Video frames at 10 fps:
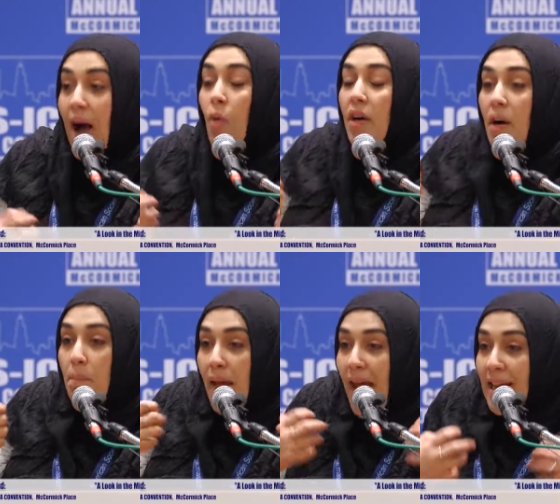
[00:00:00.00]
our
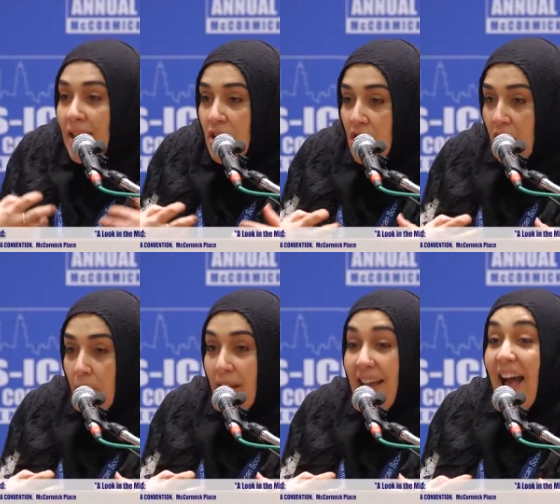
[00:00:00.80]

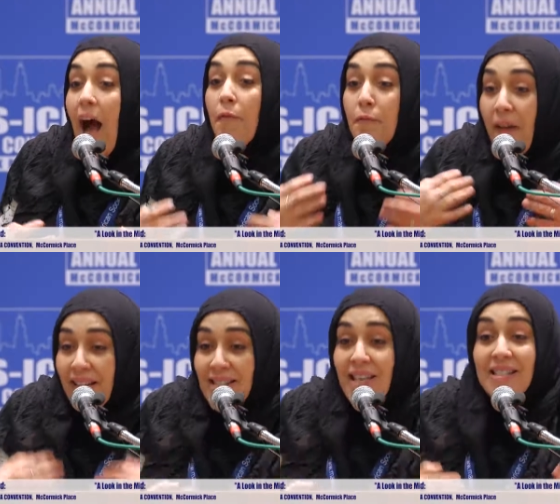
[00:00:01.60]
companionship
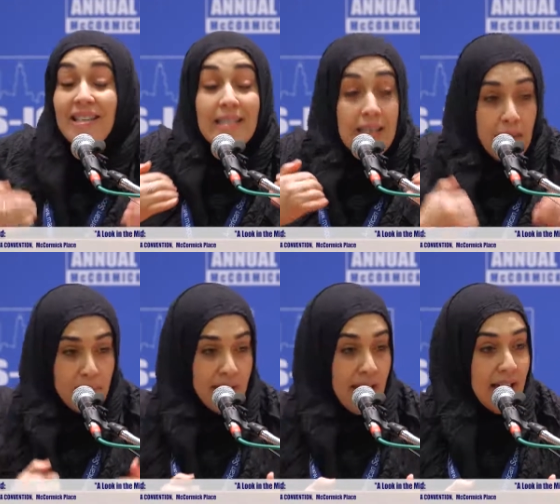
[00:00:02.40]
affects us
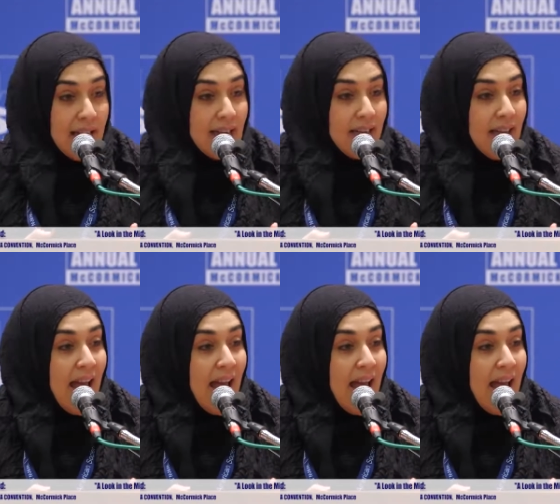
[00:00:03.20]
deeply.